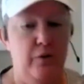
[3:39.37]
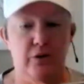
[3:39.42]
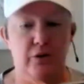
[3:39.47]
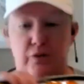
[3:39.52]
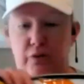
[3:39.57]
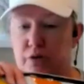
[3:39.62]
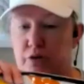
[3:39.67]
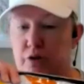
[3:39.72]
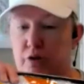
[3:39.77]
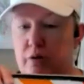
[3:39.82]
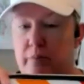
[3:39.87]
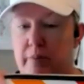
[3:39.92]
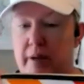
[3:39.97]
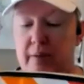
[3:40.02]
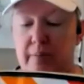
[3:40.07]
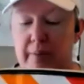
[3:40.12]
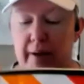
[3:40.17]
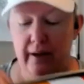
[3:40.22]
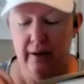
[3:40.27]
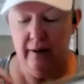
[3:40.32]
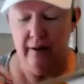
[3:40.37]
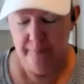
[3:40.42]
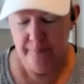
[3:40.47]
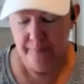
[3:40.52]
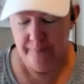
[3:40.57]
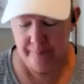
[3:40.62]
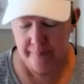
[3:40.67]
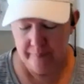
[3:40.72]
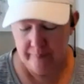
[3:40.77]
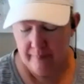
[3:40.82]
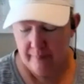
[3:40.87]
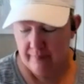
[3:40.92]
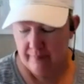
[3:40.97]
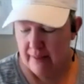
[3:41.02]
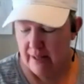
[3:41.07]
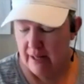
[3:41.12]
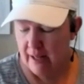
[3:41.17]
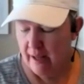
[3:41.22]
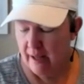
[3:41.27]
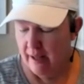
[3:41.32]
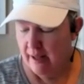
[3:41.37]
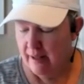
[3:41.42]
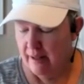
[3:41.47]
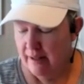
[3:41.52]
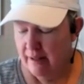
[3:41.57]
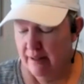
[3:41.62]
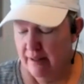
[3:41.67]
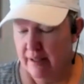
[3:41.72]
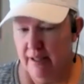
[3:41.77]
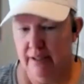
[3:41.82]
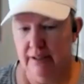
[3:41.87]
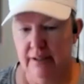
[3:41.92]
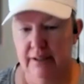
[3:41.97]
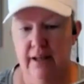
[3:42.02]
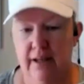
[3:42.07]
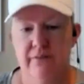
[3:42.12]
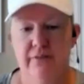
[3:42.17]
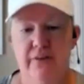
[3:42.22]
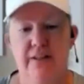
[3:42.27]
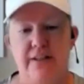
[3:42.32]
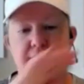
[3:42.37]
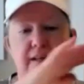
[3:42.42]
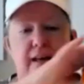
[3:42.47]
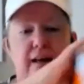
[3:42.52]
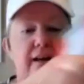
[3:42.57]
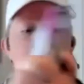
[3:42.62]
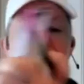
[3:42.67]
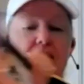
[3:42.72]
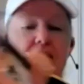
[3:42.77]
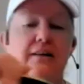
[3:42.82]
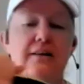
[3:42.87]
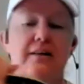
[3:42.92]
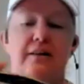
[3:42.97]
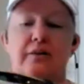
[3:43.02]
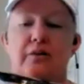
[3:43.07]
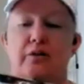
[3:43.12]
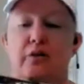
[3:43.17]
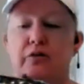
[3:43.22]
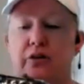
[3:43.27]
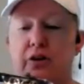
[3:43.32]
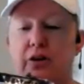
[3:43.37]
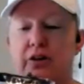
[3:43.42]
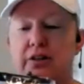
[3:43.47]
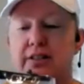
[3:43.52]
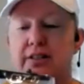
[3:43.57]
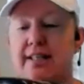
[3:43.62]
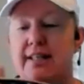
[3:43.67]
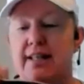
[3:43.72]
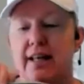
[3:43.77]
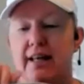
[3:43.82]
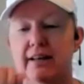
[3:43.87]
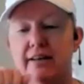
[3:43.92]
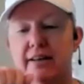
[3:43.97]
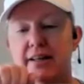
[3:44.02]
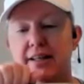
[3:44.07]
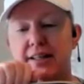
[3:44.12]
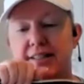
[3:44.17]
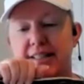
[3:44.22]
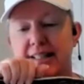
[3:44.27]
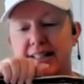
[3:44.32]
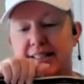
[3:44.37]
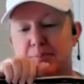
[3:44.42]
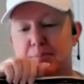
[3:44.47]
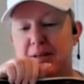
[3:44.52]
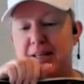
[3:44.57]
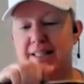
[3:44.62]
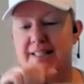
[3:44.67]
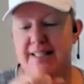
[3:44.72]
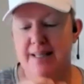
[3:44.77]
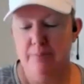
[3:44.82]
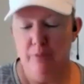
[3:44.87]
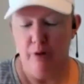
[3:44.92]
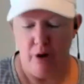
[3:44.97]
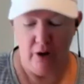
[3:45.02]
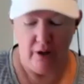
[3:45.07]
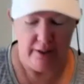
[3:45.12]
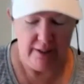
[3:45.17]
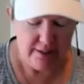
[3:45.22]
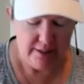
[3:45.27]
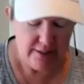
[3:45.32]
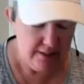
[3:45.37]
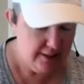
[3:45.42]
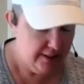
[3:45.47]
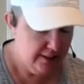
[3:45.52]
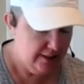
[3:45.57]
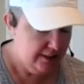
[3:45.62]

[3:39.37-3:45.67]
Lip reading: My wonderful Tula Pink bags. Love this guy. You can see that. That was a big zebra on